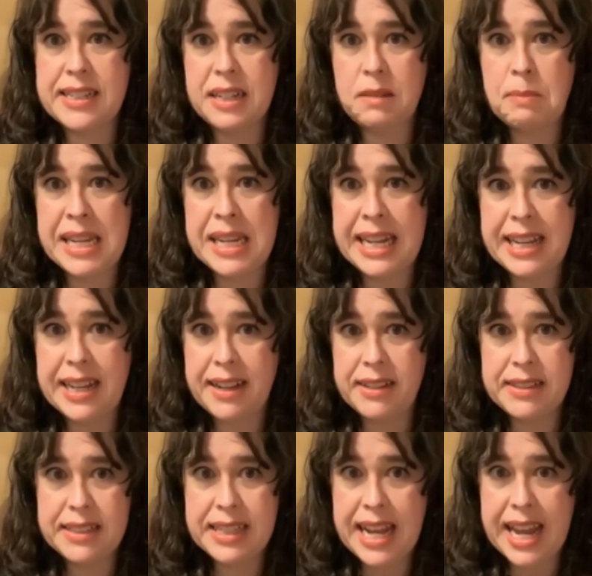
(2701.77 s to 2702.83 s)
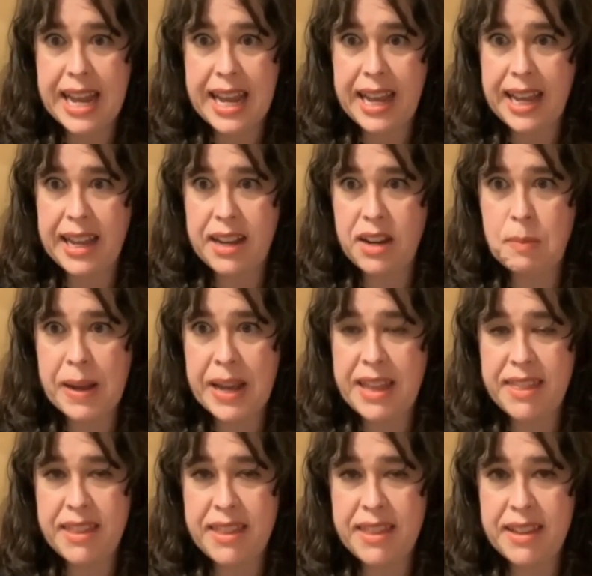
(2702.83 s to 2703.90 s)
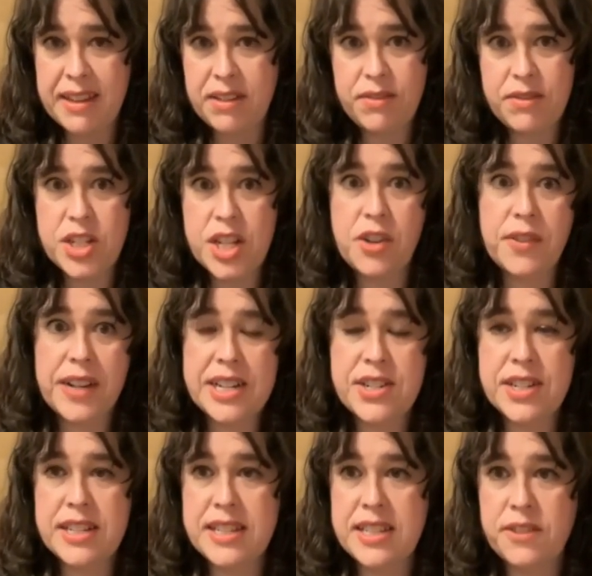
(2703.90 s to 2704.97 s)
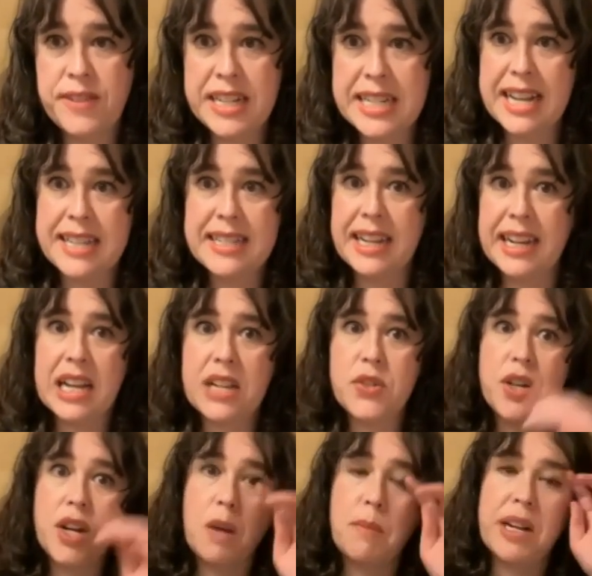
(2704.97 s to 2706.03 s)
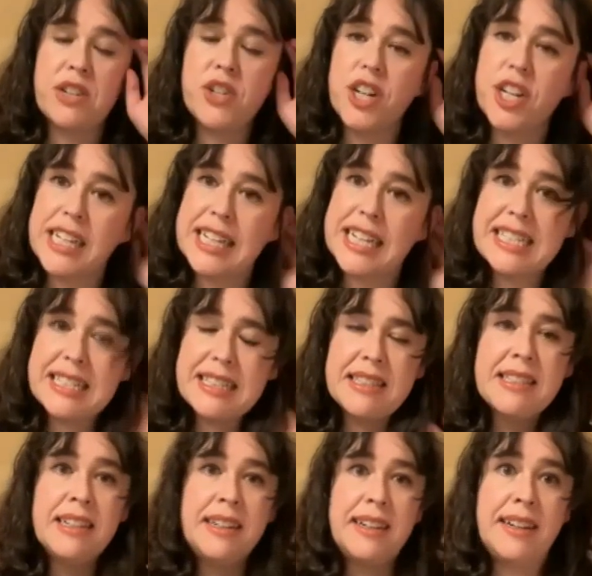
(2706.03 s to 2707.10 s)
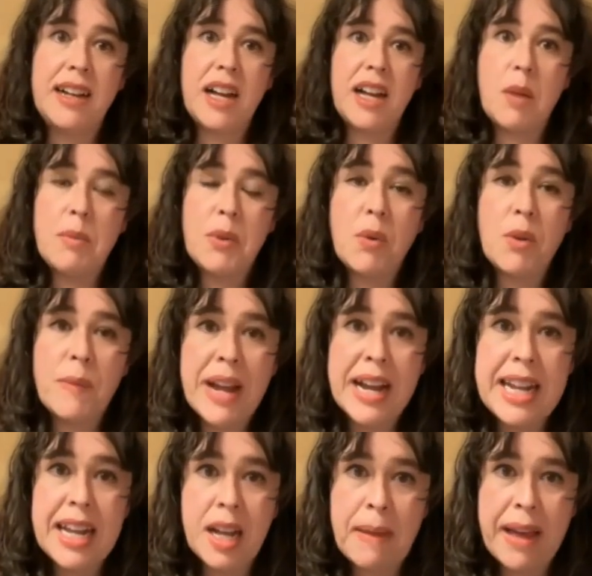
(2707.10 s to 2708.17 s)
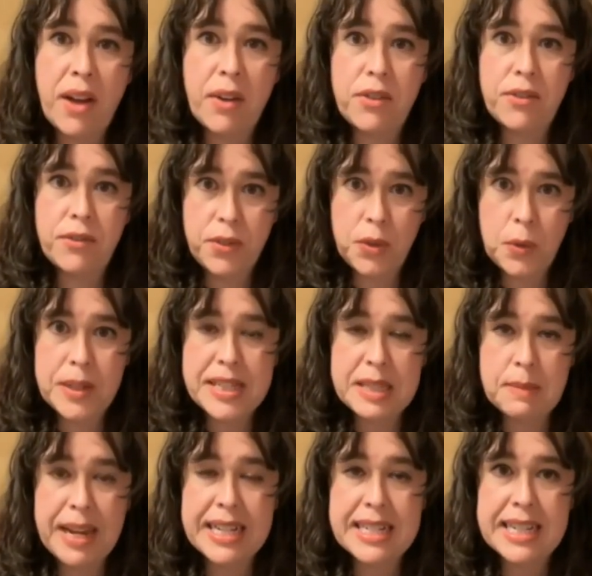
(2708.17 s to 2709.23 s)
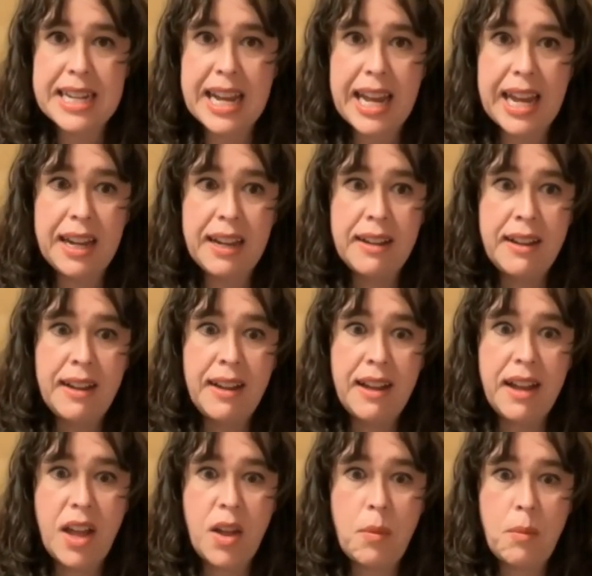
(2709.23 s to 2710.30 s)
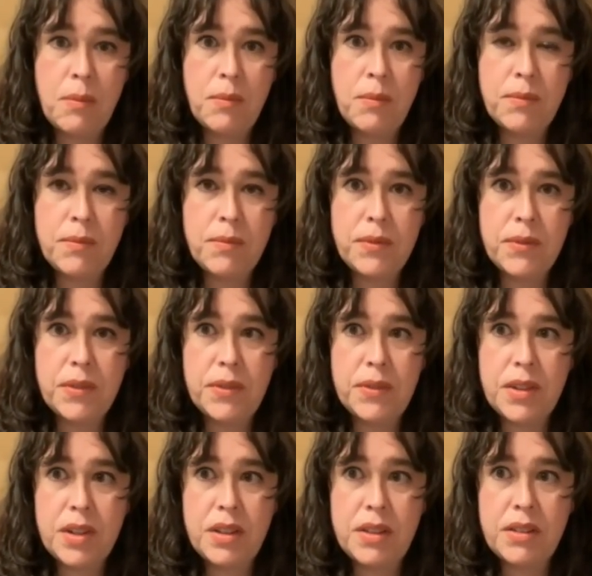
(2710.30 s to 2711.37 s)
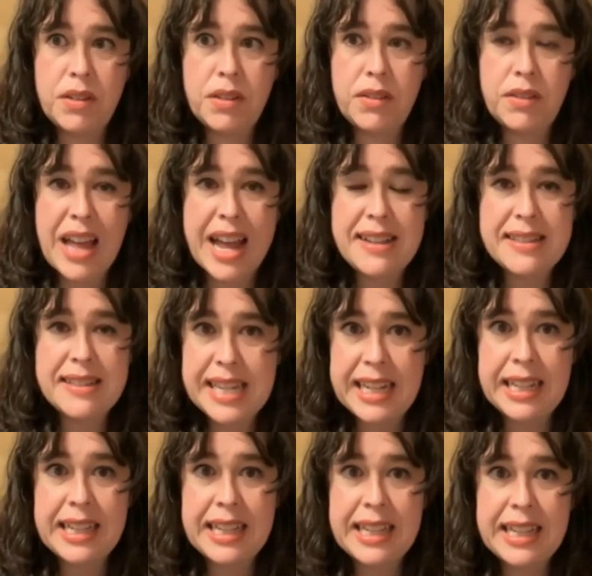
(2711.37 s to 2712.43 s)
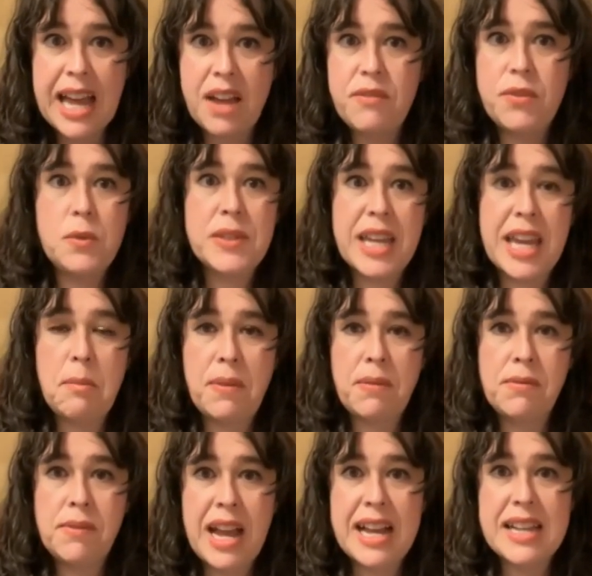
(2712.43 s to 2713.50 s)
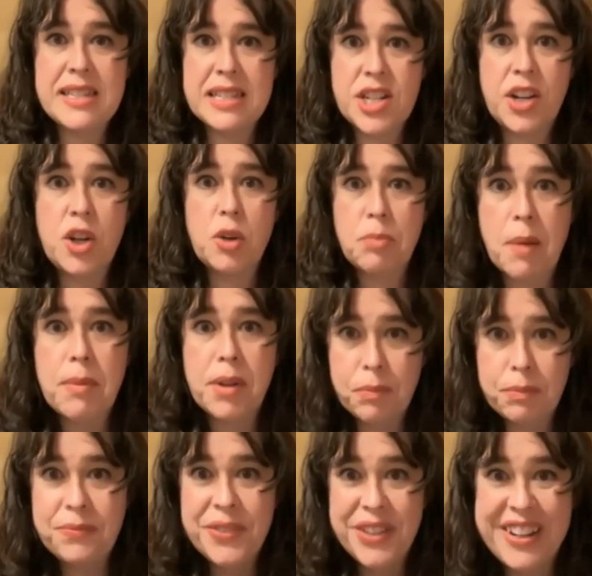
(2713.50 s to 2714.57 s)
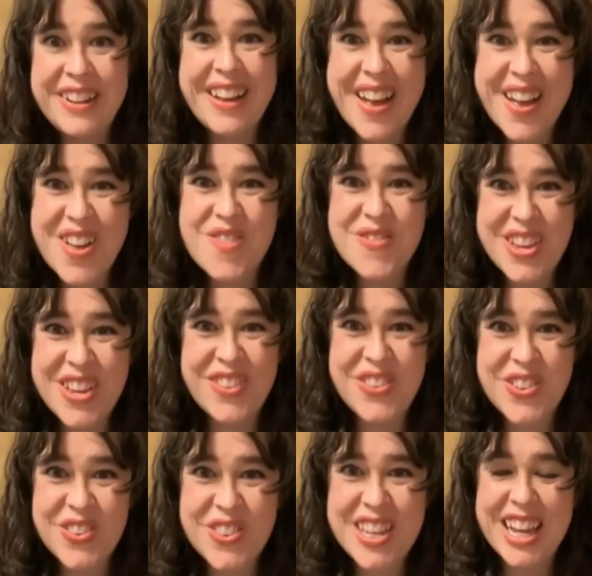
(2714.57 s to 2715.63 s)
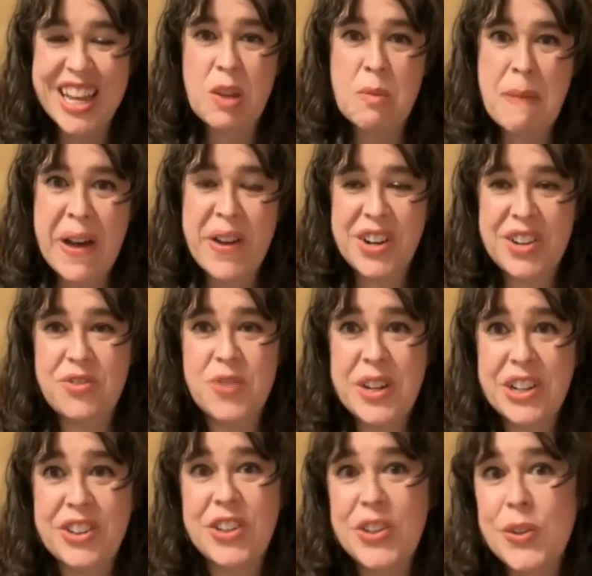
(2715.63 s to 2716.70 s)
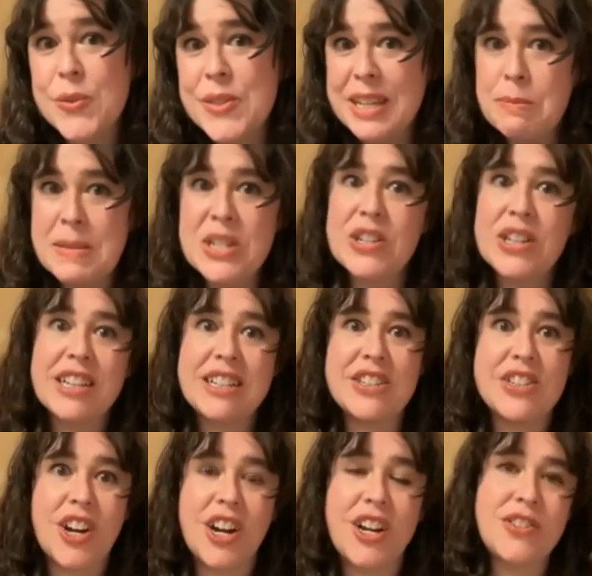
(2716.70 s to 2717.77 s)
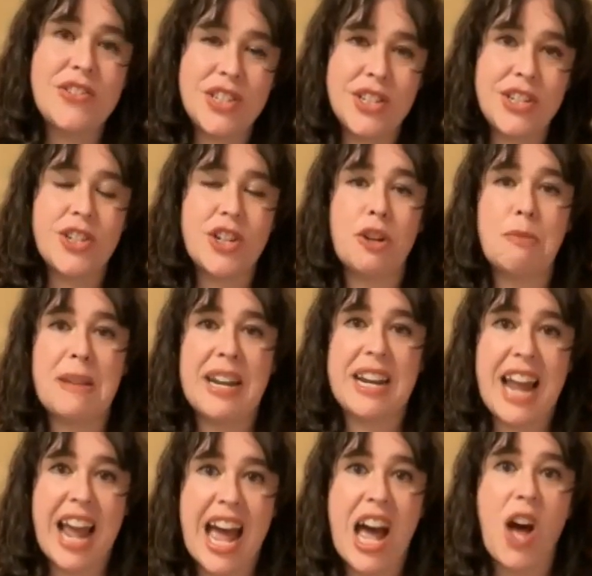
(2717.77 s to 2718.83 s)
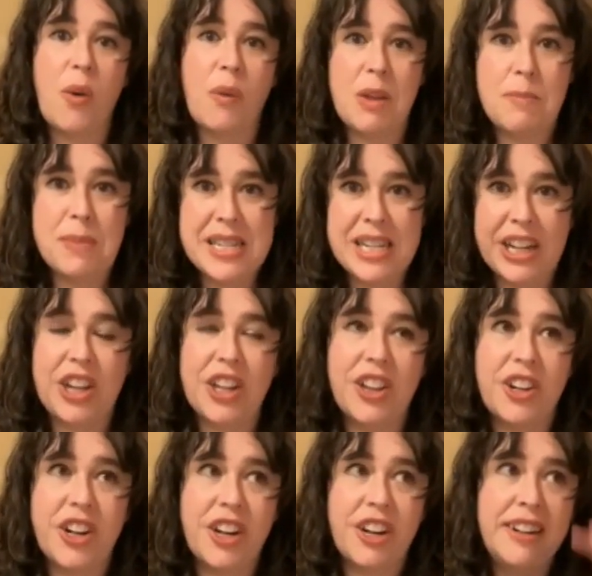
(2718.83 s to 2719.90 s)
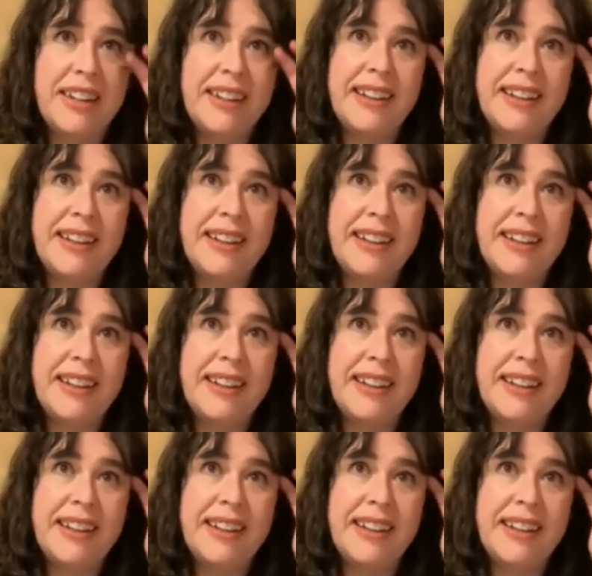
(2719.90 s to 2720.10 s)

in media today, and by the generations of fantastic gastronomic journalists who are writing about food in Spain today, that scene, that foodscape has a gender problem. If you think about, if we are using Michelin stars to determine how a particular